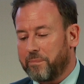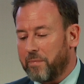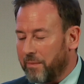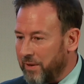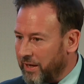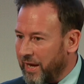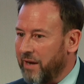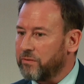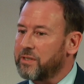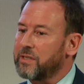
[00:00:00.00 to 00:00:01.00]

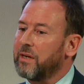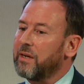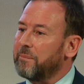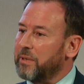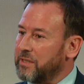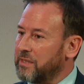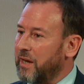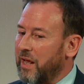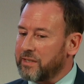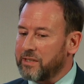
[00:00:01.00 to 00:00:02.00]
accounts, business
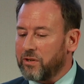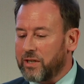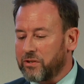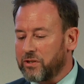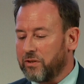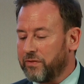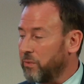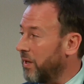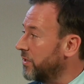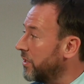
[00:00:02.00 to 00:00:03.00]
analysis, all that sort of stuff is
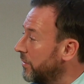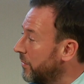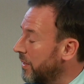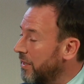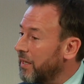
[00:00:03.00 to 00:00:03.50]
what I do.